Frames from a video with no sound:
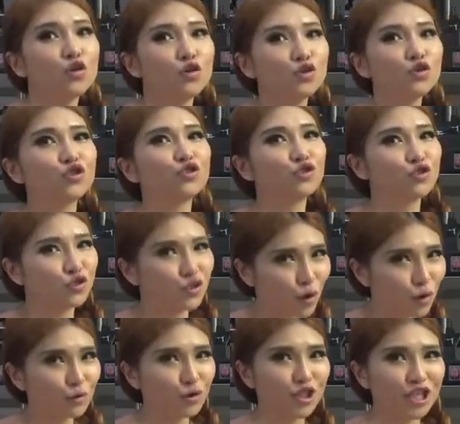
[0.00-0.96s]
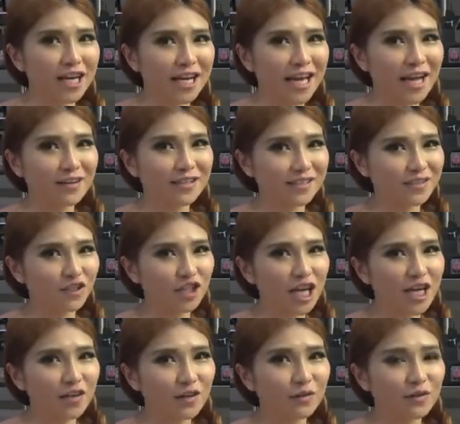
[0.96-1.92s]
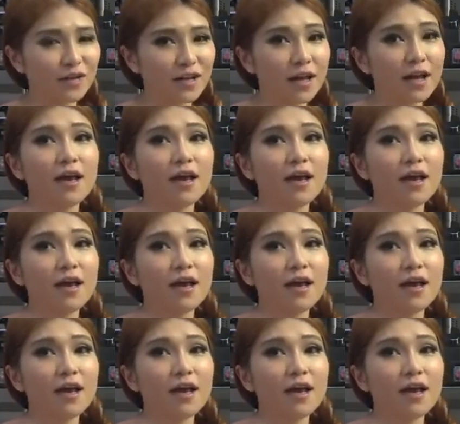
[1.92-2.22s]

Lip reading: you should go check out his channel.